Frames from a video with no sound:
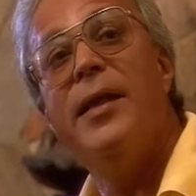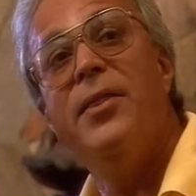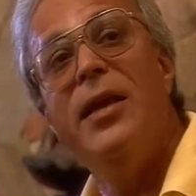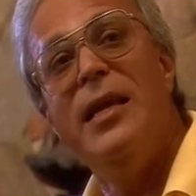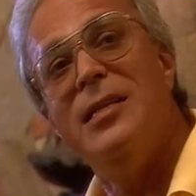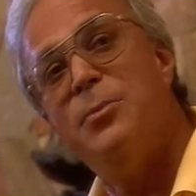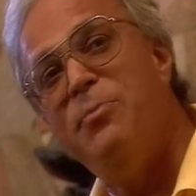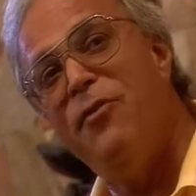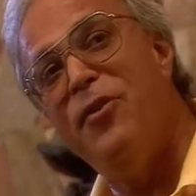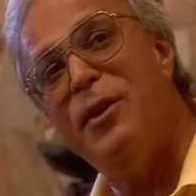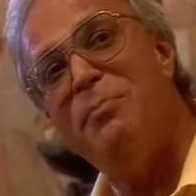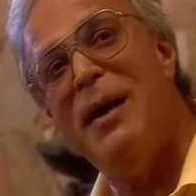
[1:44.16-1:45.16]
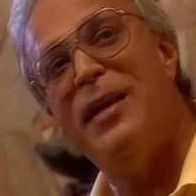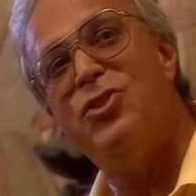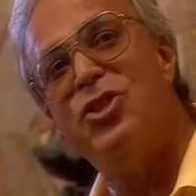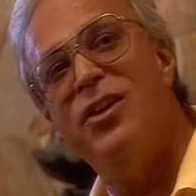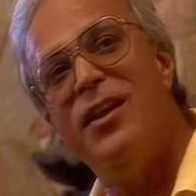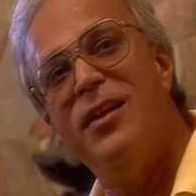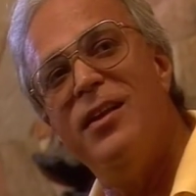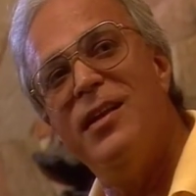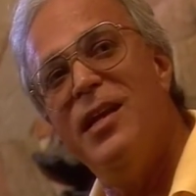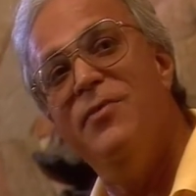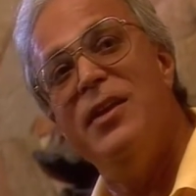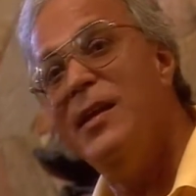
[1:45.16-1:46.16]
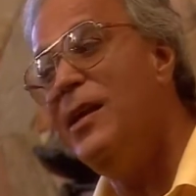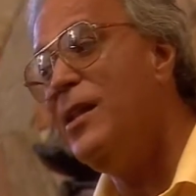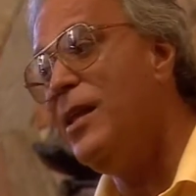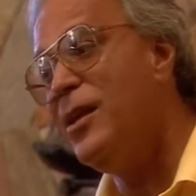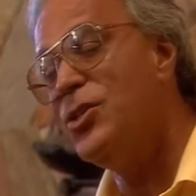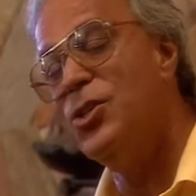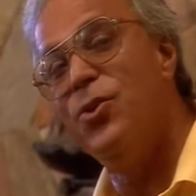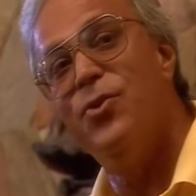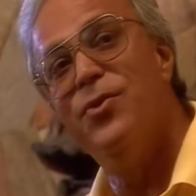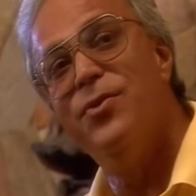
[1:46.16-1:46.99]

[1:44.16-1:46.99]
Daddy's judgment always so dependable.